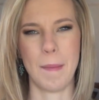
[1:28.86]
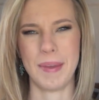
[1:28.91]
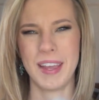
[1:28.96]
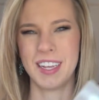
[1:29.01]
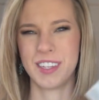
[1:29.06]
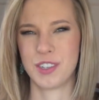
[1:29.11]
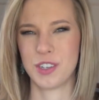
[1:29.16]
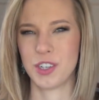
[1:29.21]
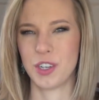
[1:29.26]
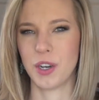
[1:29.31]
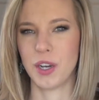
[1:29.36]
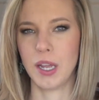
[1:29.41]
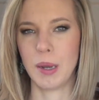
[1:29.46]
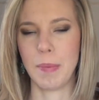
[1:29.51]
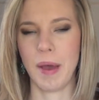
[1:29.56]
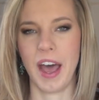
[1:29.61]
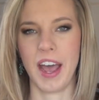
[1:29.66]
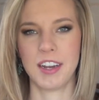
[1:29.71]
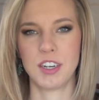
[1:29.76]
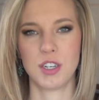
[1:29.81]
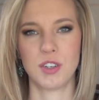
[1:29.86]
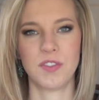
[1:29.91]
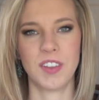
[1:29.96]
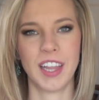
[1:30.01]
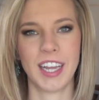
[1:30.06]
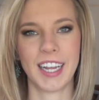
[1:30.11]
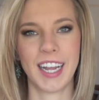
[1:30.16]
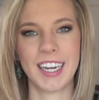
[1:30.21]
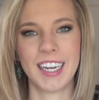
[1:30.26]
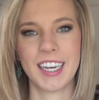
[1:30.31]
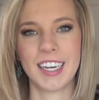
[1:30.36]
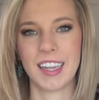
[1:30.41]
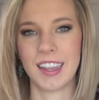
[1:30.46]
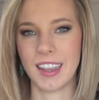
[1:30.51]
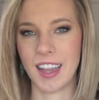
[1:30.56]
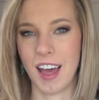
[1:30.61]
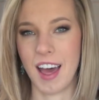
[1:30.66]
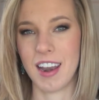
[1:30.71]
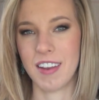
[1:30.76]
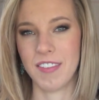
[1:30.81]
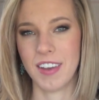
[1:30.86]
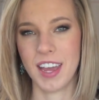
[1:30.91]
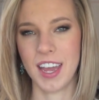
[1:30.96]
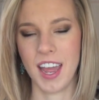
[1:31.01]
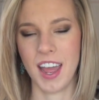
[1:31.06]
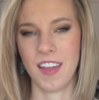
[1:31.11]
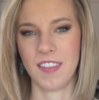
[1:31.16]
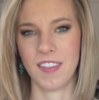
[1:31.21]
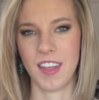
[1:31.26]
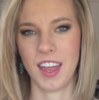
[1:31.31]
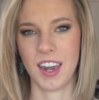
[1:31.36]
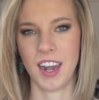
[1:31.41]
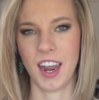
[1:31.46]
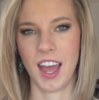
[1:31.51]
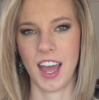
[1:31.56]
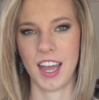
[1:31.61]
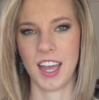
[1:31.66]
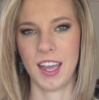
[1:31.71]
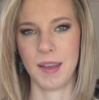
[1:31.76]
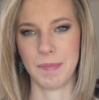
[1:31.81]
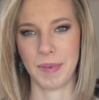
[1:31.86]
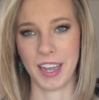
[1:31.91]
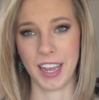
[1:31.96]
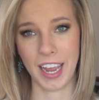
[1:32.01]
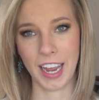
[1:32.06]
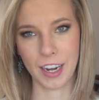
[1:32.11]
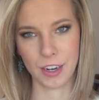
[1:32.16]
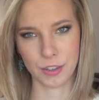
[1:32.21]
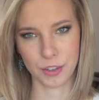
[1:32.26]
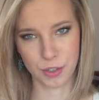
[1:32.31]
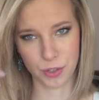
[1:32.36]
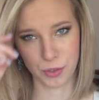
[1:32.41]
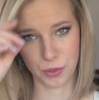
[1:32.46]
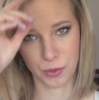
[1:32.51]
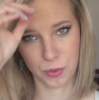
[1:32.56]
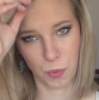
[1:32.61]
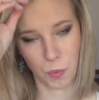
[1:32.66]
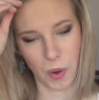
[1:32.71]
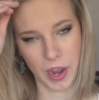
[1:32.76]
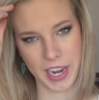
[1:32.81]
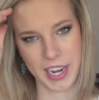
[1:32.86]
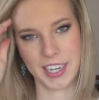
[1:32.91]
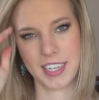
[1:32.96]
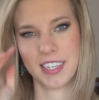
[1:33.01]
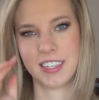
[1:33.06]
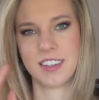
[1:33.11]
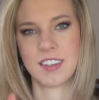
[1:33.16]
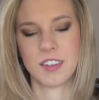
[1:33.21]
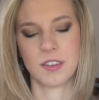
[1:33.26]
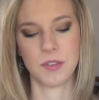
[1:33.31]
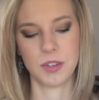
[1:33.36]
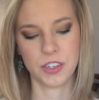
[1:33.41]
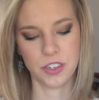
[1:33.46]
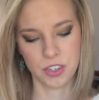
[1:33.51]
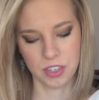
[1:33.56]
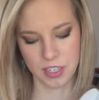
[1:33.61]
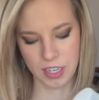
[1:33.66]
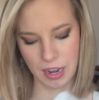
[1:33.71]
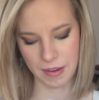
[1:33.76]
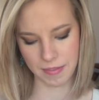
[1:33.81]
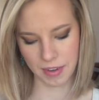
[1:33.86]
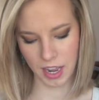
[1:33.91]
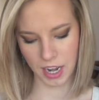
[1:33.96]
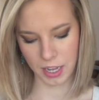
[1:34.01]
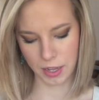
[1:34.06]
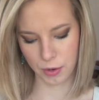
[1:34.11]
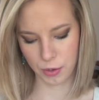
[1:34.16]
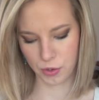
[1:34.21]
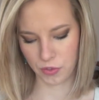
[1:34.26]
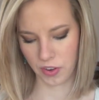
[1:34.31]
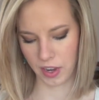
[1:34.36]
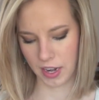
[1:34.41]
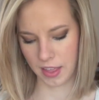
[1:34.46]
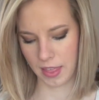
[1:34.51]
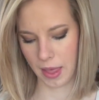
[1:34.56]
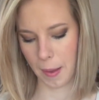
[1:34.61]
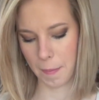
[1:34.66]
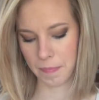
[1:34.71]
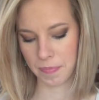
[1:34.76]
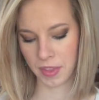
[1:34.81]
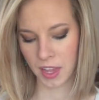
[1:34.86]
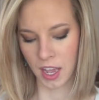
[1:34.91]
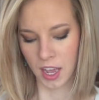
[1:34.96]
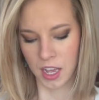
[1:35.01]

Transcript: It's good, but I just feel like I need a lot of it, and then my hair turns white, and so it's just, I'm not a huge fan of that.